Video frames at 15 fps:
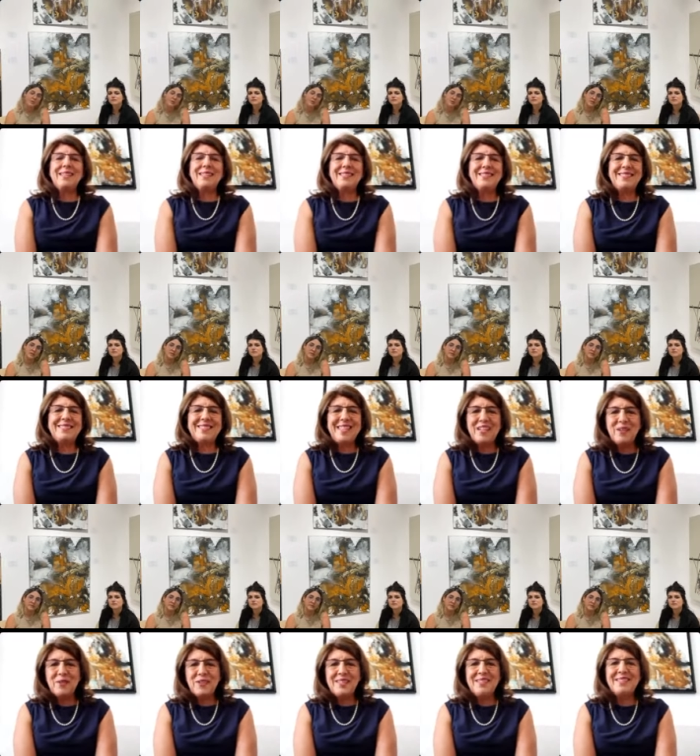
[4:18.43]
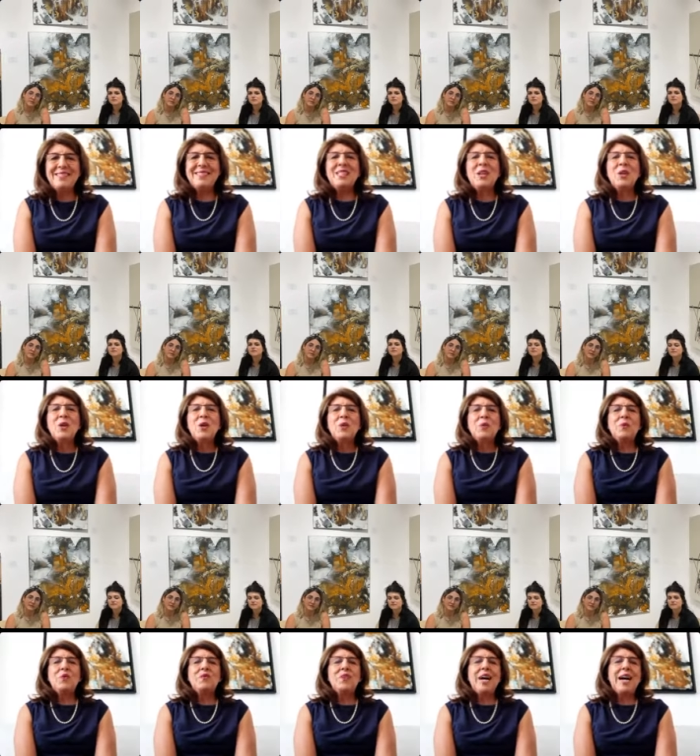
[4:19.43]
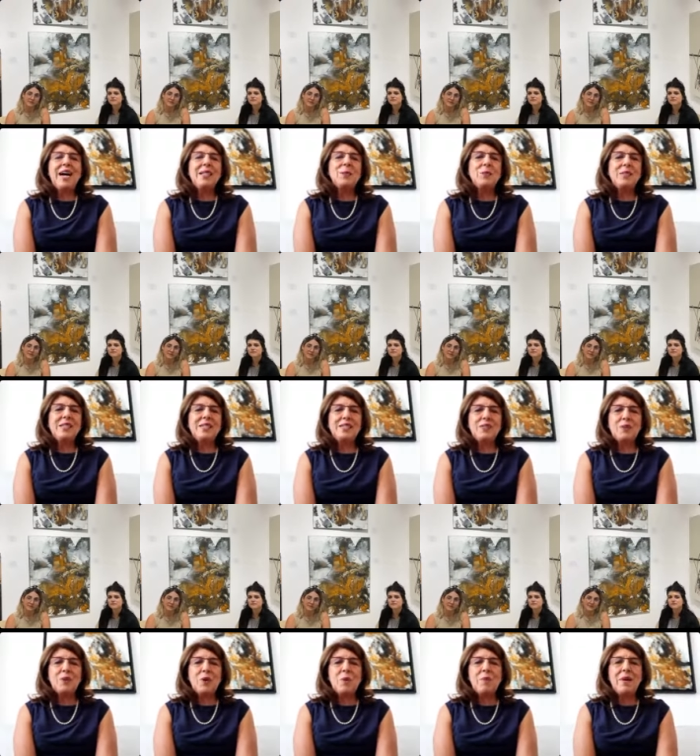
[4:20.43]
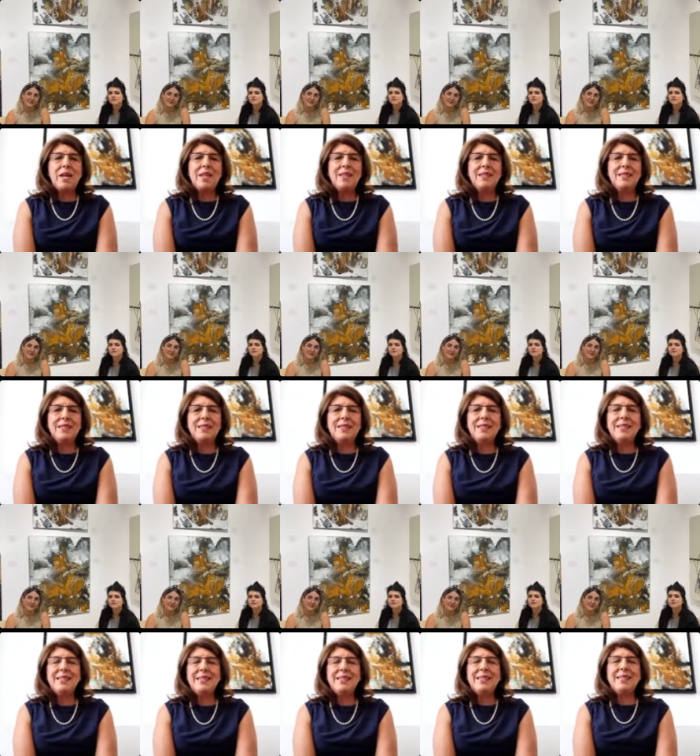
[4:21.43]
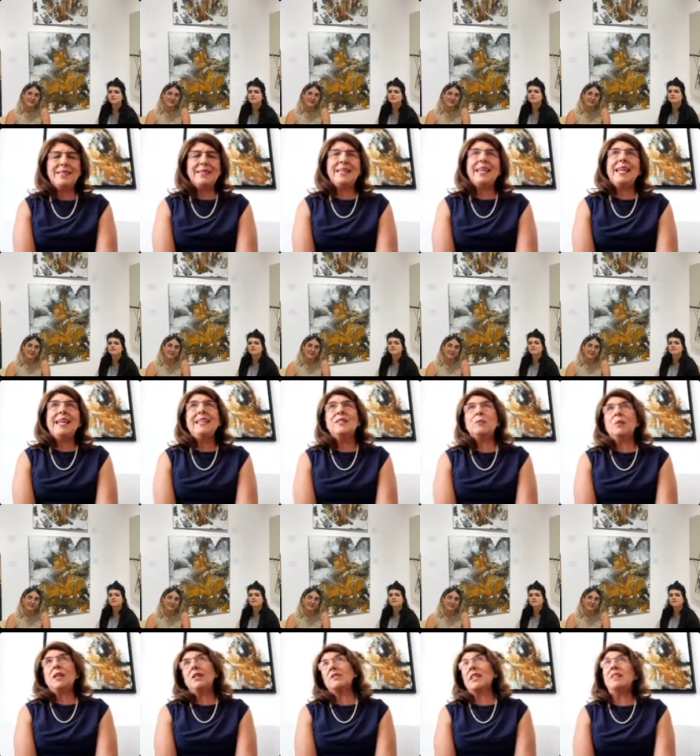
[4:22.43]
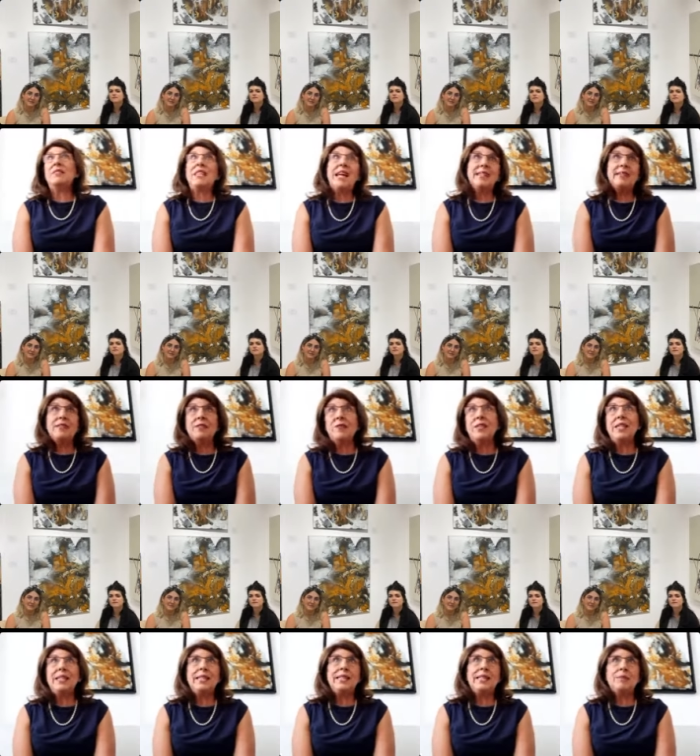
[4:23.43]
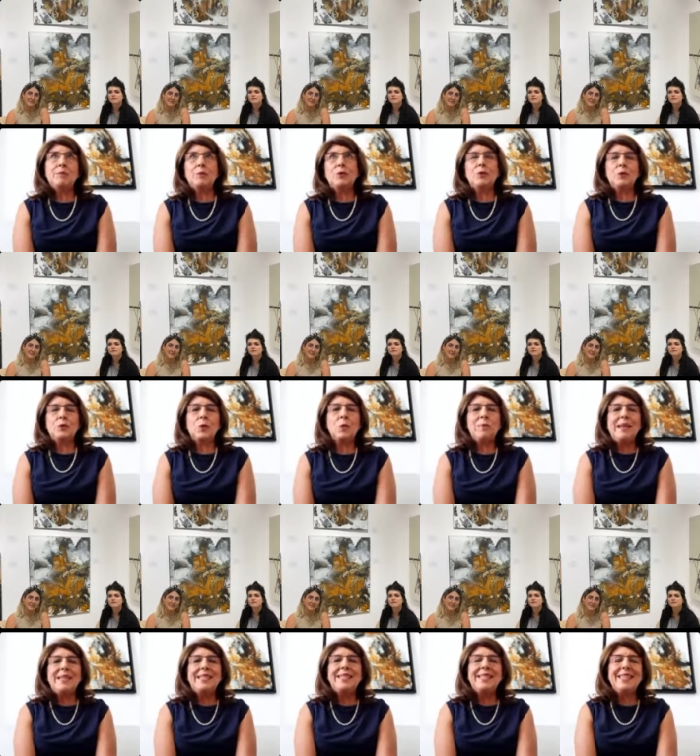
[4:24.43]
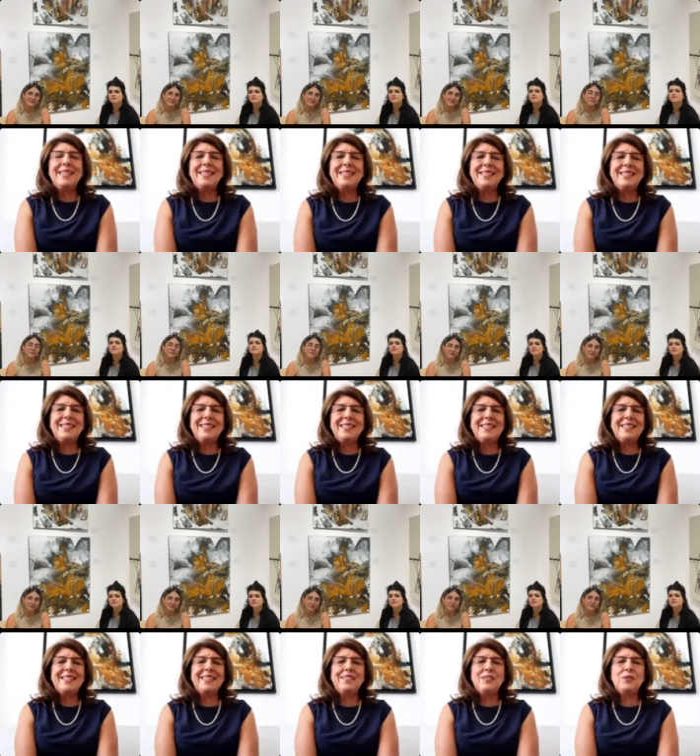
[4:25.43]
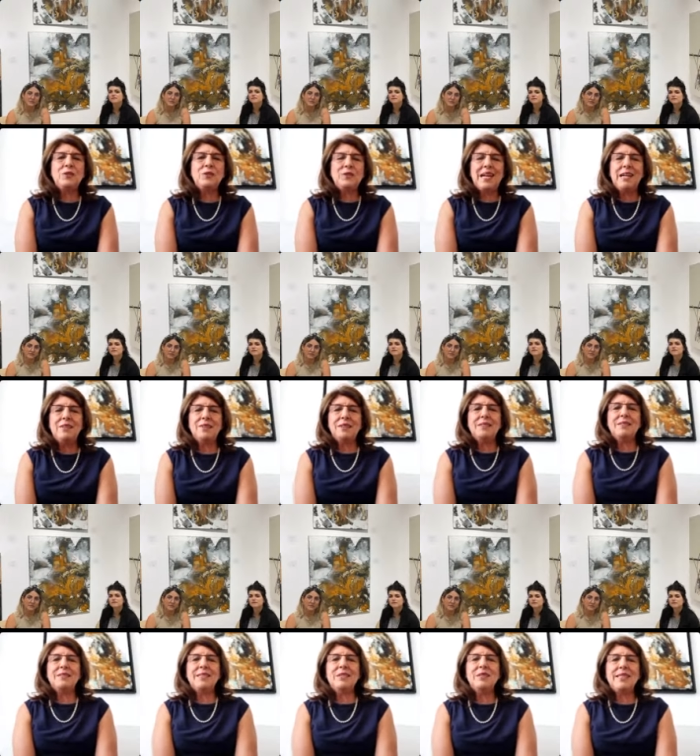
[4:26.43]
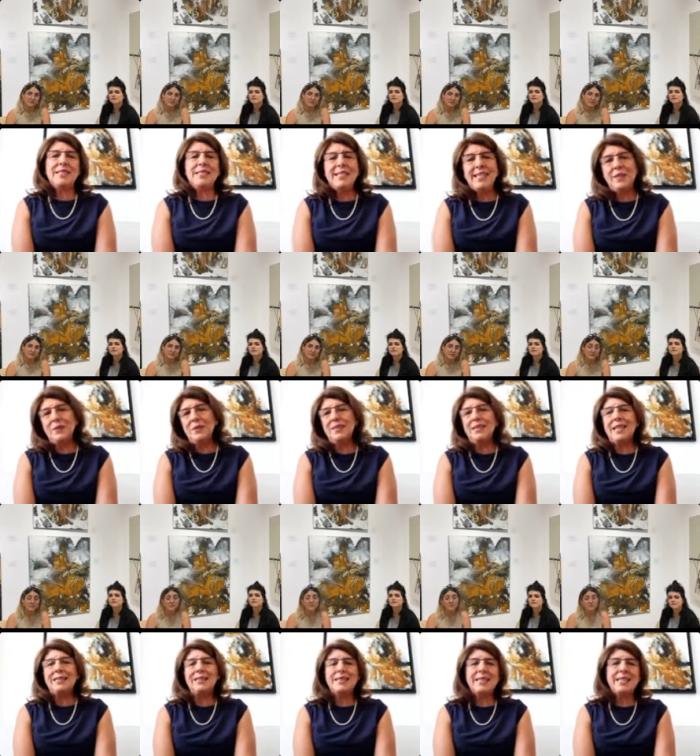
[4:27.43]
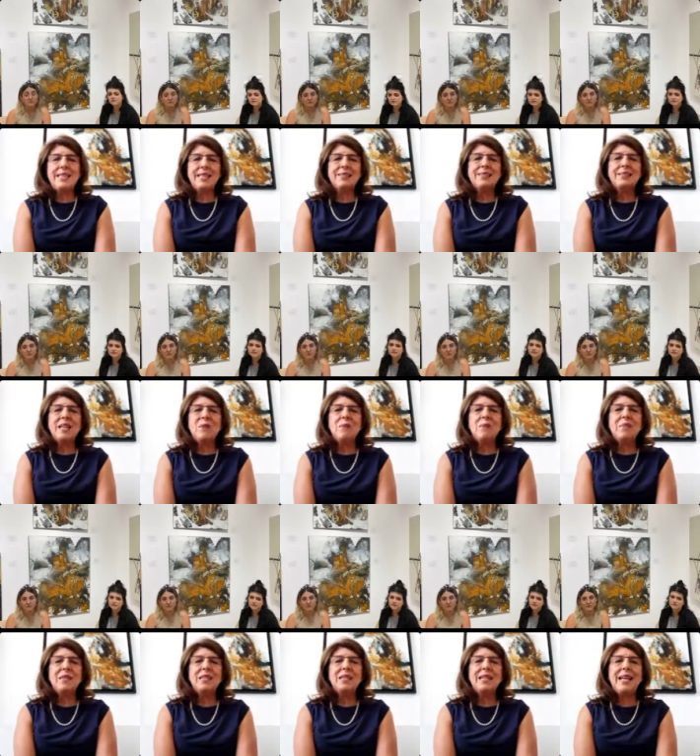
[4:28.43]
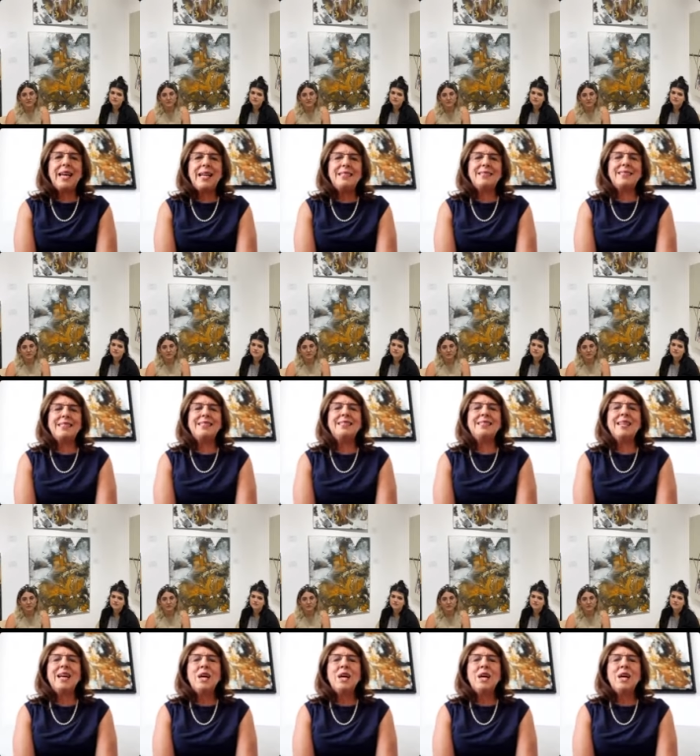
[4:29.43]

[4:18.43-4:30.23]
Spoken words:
series, with artworks from my early days, because I started really sort of painting in 2017. I started taking some classes,